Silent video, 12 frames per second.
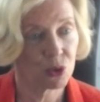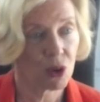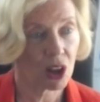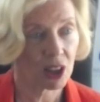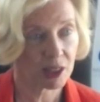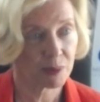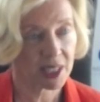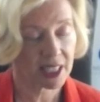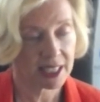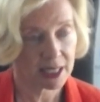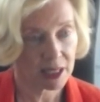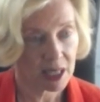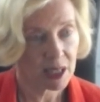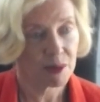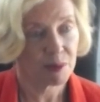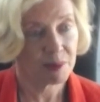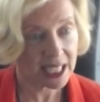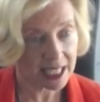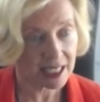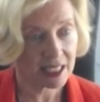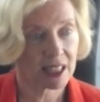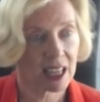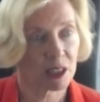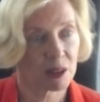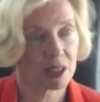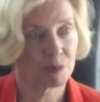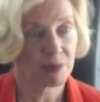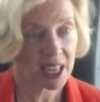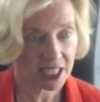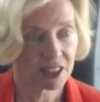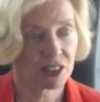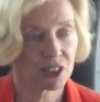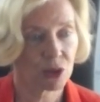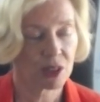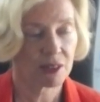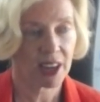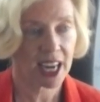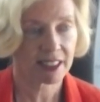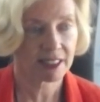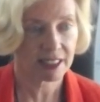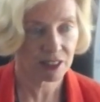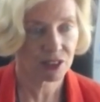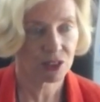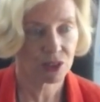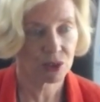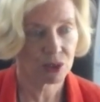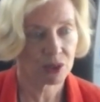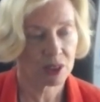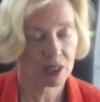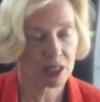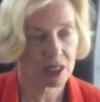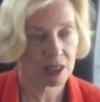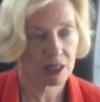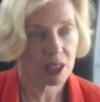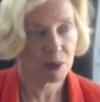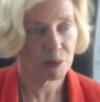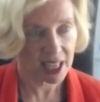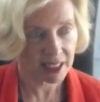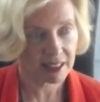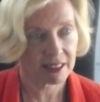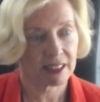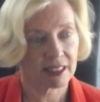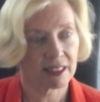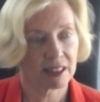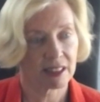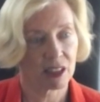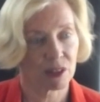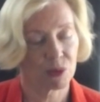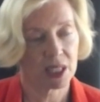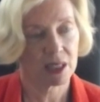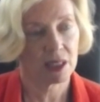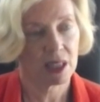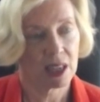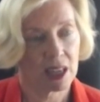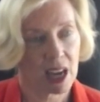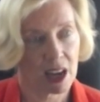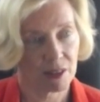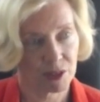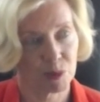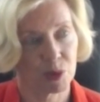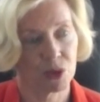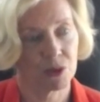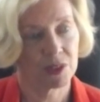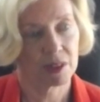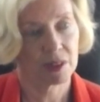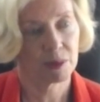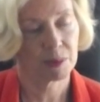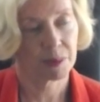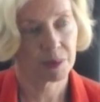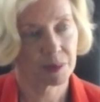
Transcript: do ultimately mean that patients don't have access to the medicines that we have approved.